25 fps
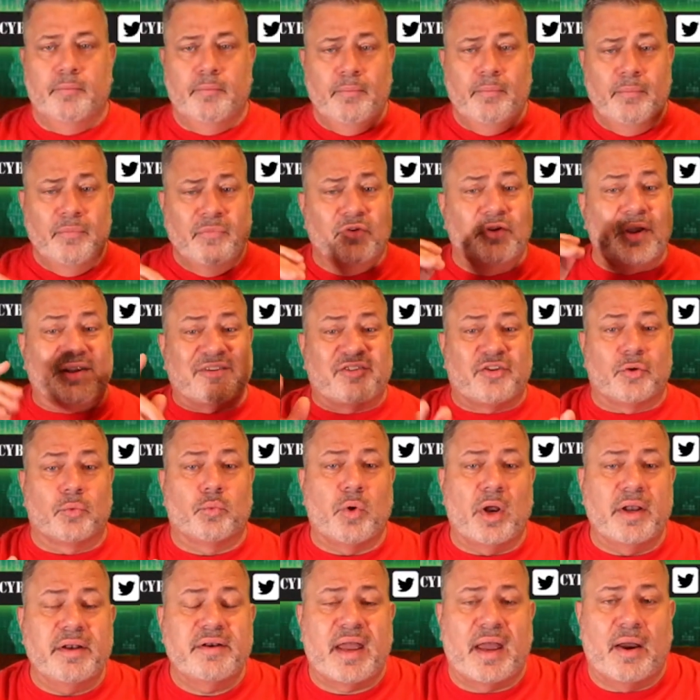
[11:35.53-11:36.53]
So that's the
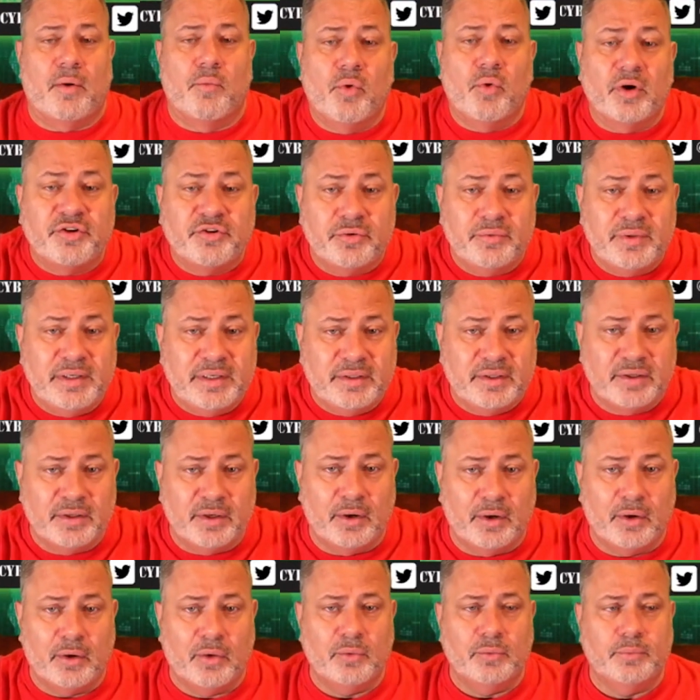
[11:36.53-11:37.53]
rundown, what you need to
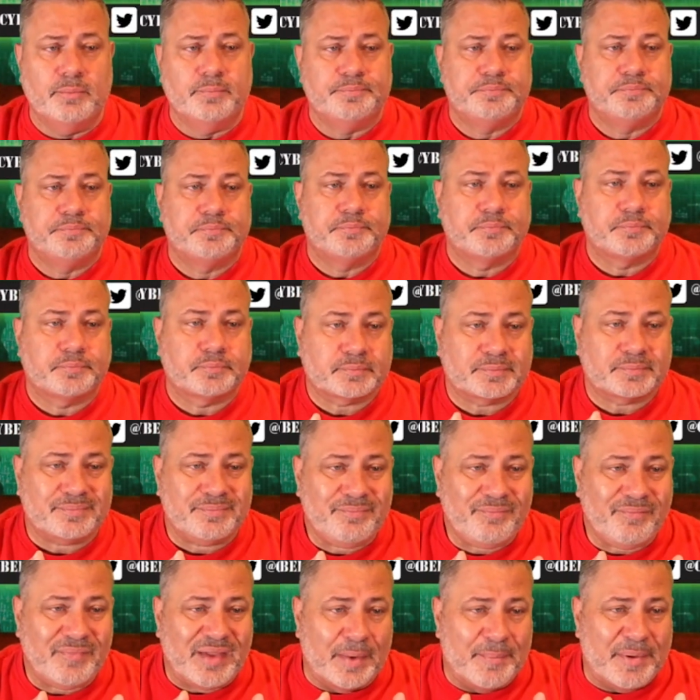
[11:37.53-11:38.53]
know
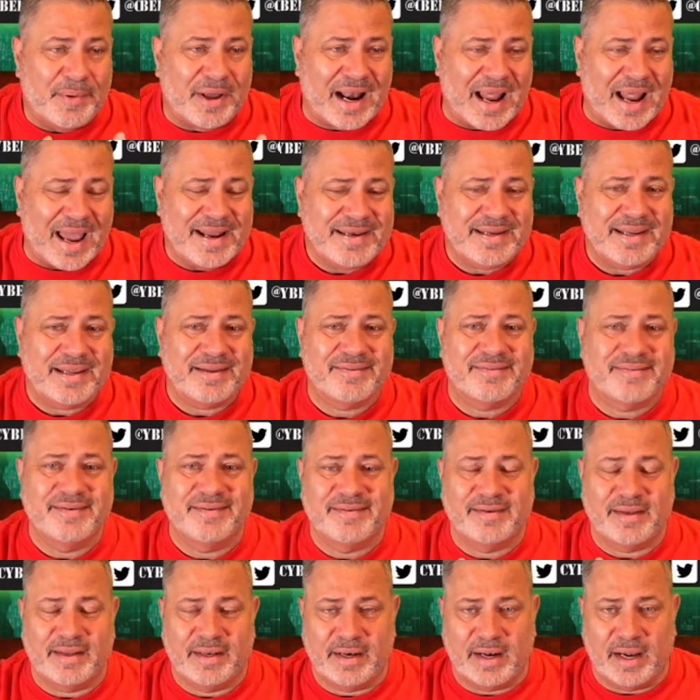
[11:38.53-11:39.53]
about I D Ss
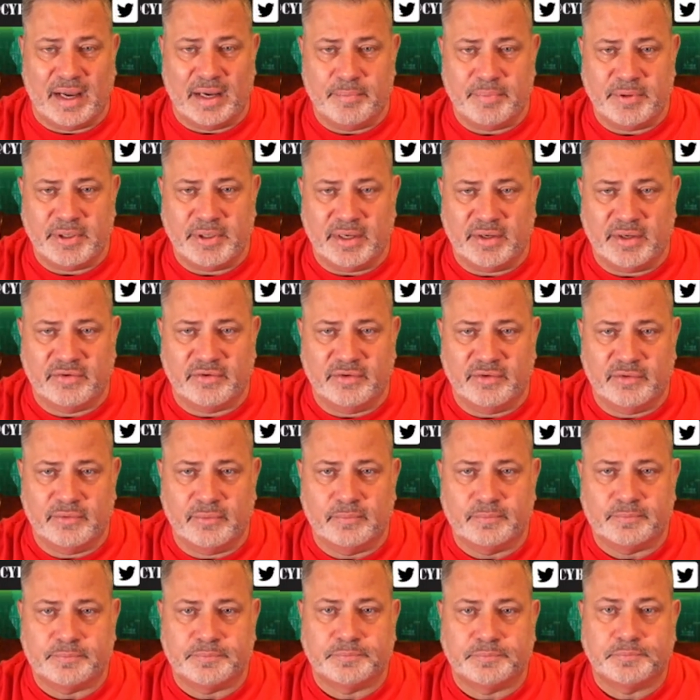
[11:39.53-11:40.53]
and I P Ss.
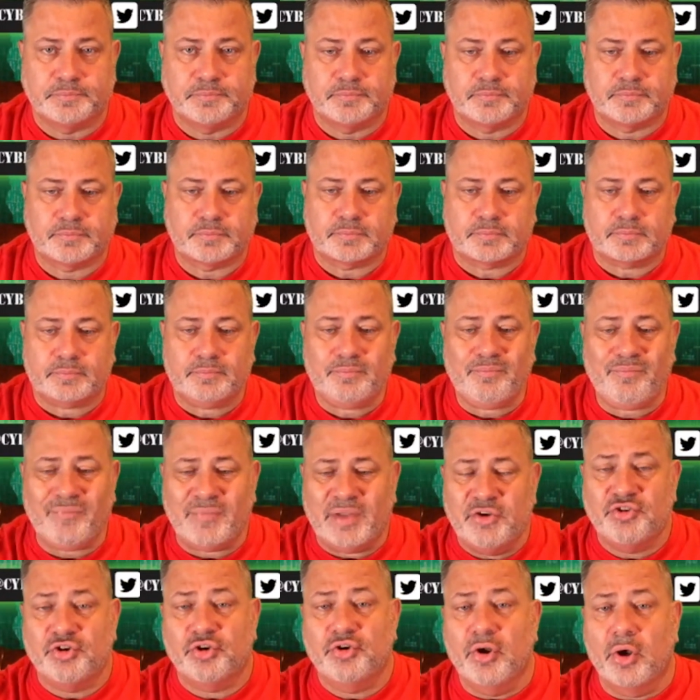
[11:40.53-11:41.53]
You
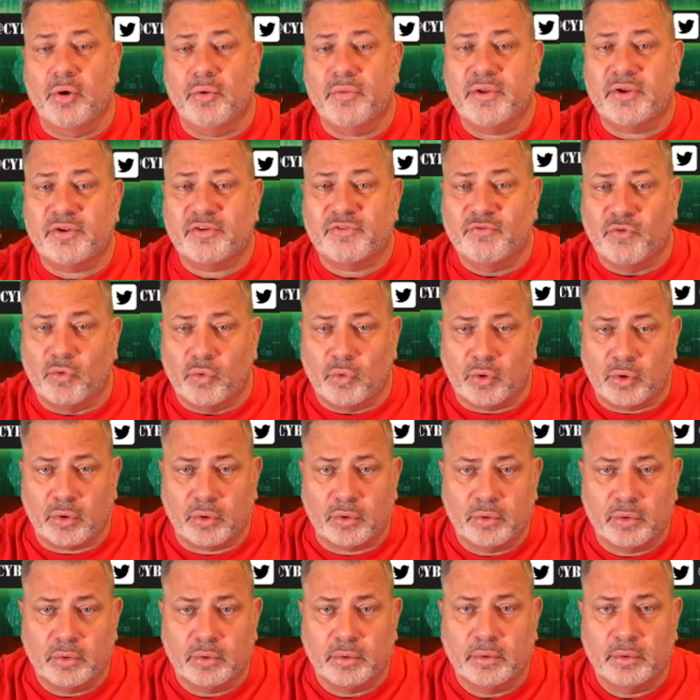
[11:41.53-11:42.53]
should know this for
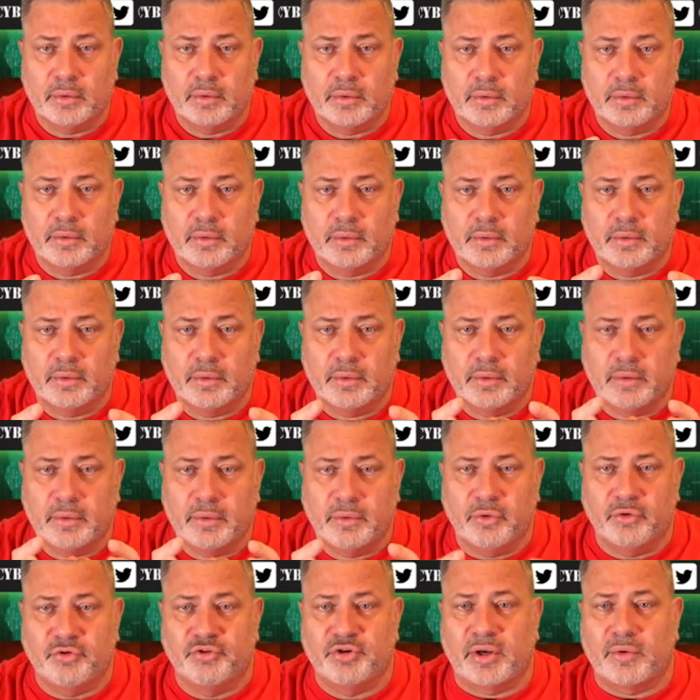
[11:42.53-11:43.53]

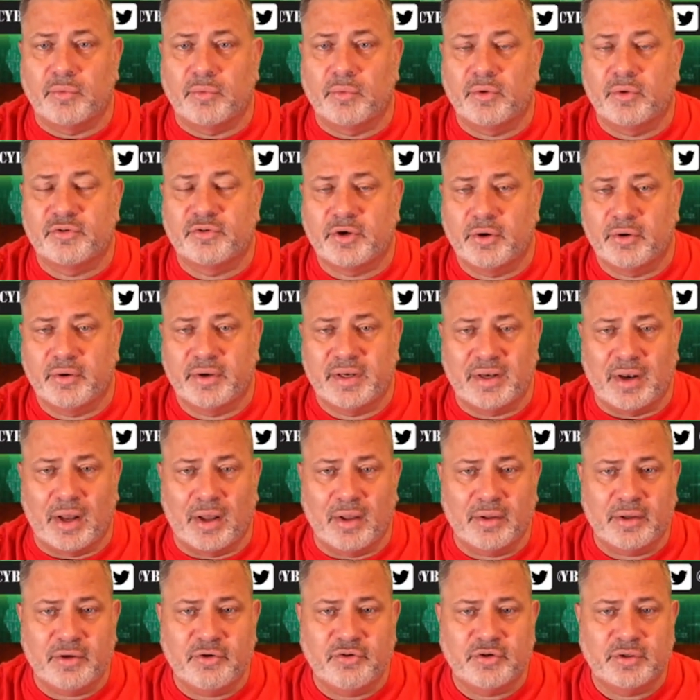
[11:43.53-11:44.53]
your general security
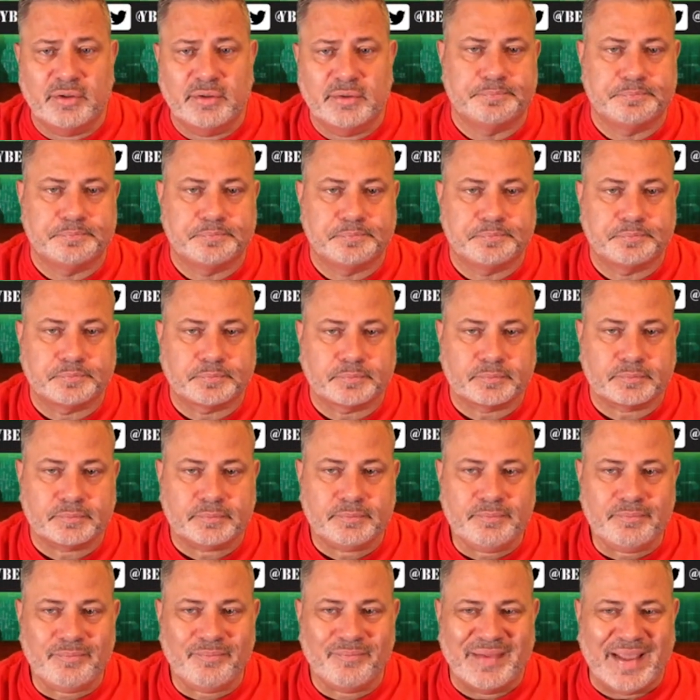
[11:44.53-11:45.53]
knowledge.
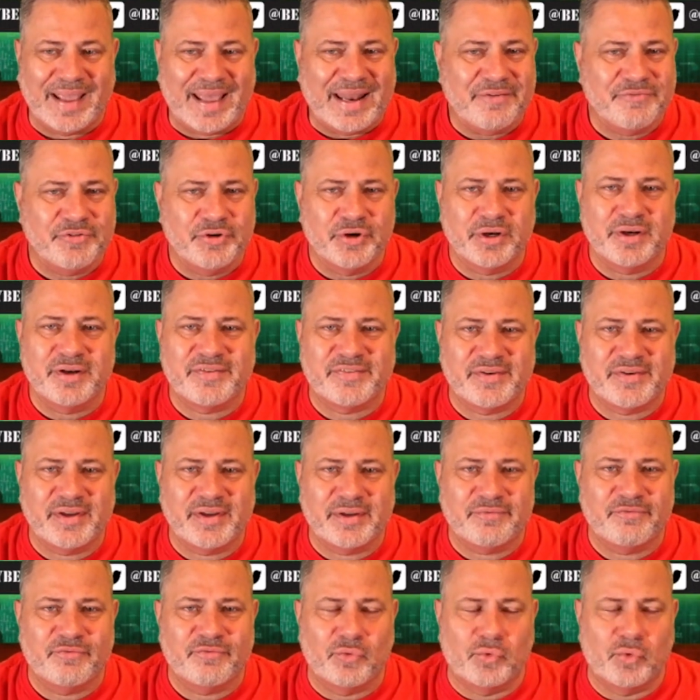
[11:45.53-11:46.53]
And if you're going to
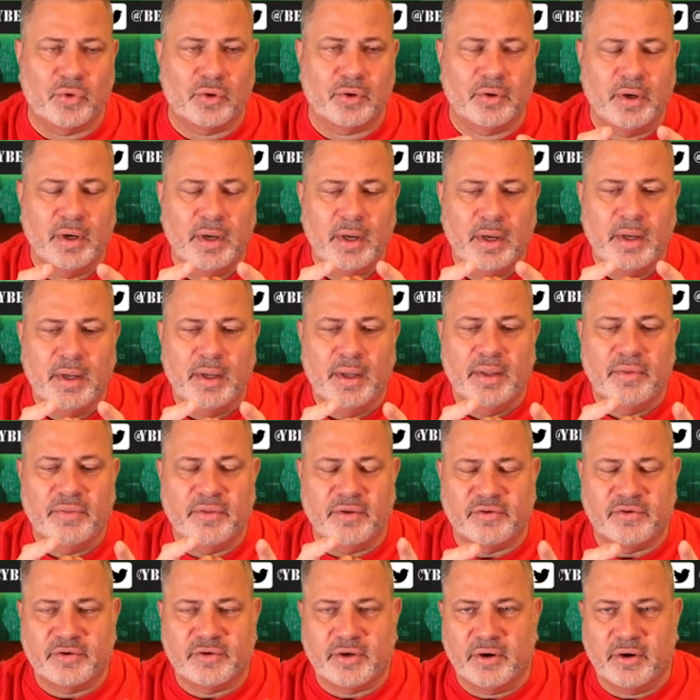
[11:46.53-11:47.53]
sit for the
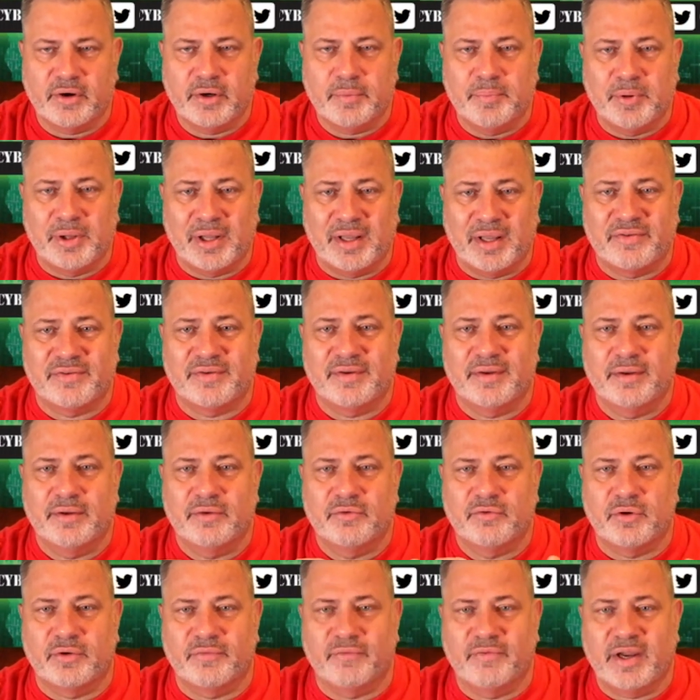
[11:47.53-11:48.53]
Security Plus
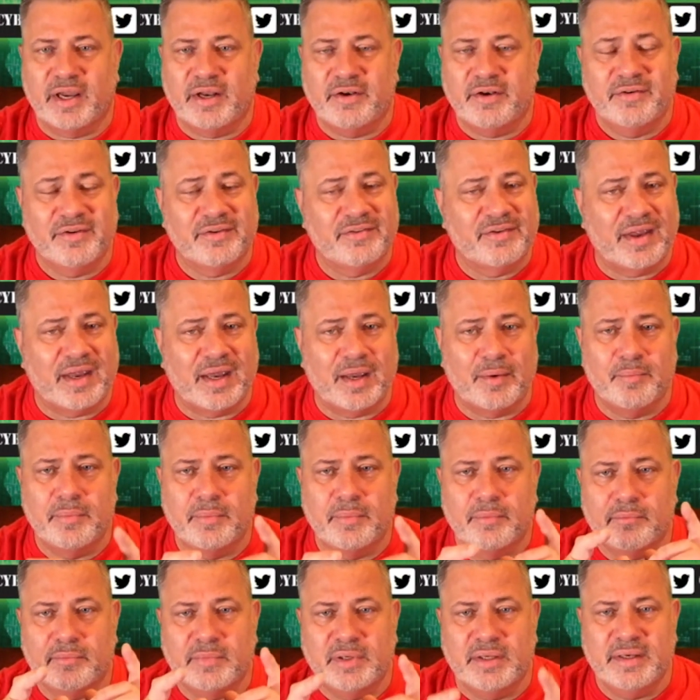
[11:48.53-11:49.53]
certification exam,
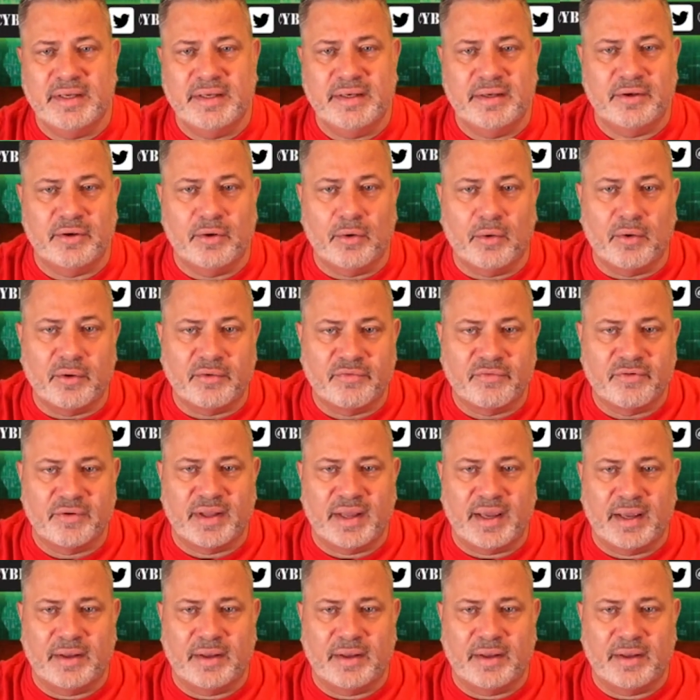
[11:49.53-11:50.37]
you need to know it for that.